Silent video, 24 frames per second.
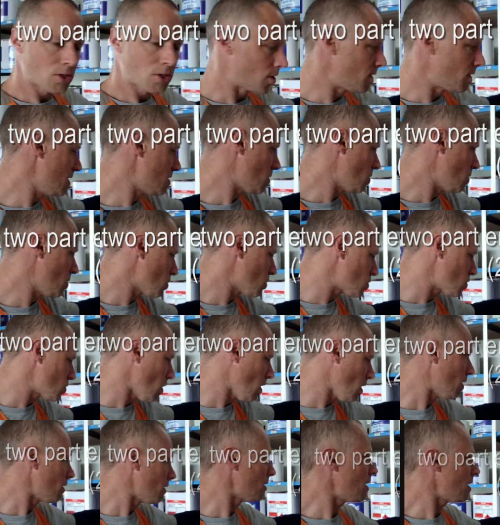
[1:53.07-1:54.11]
So these are your
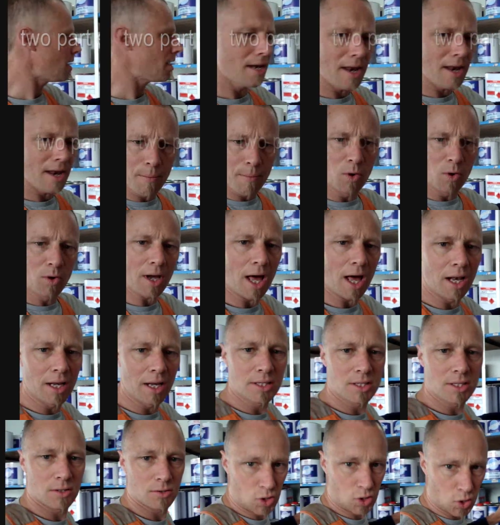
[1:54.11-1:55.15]
solid enamel
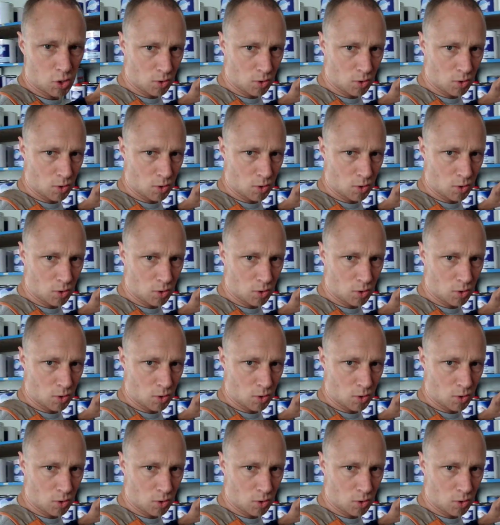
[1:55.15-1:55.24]
colours,